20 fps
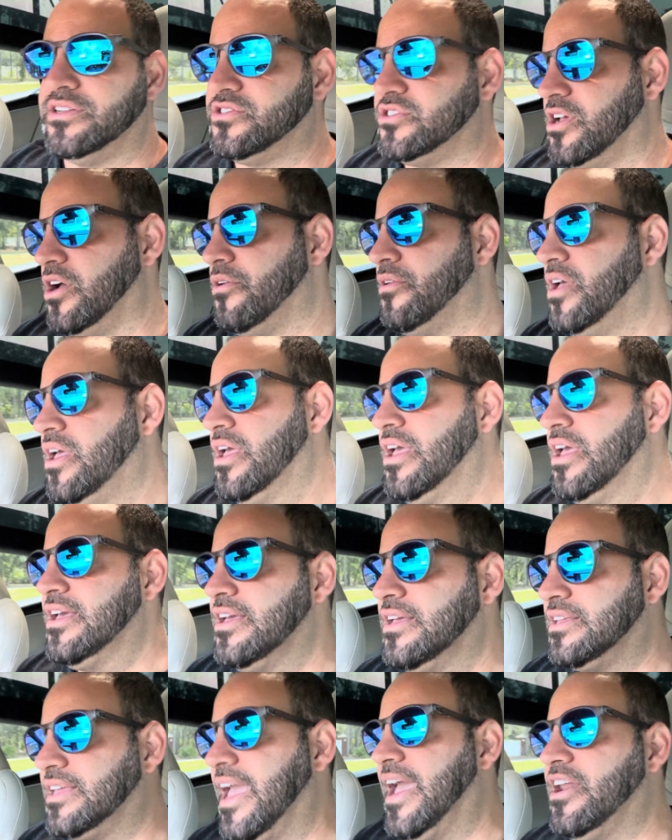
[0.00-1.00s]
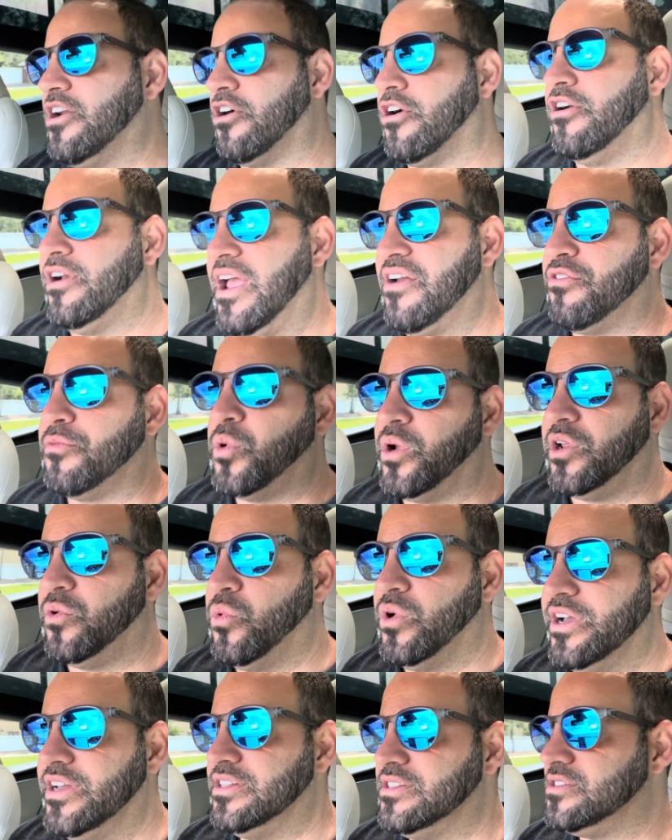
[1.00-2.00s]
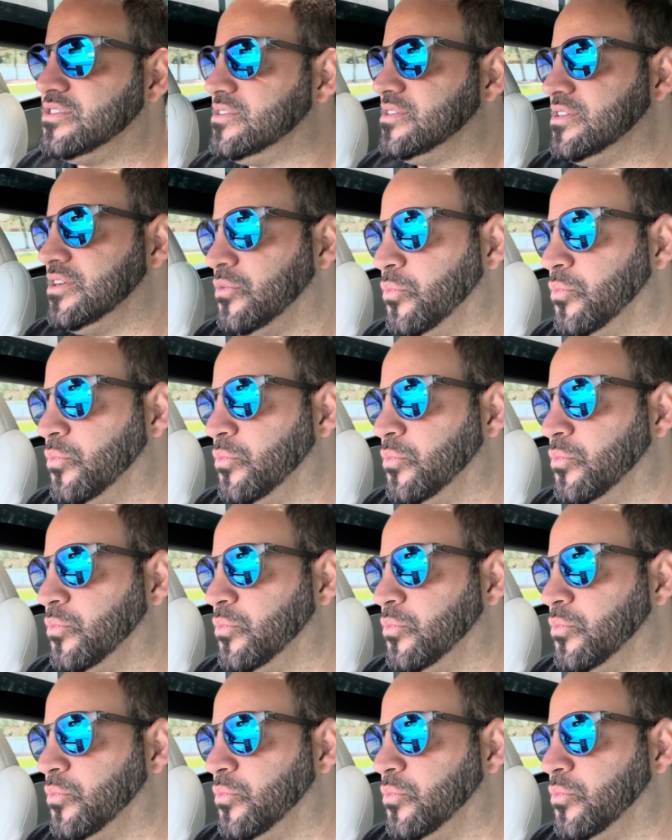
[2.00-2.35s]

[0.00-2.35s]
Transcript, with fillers: So can't hurt, everybody wins.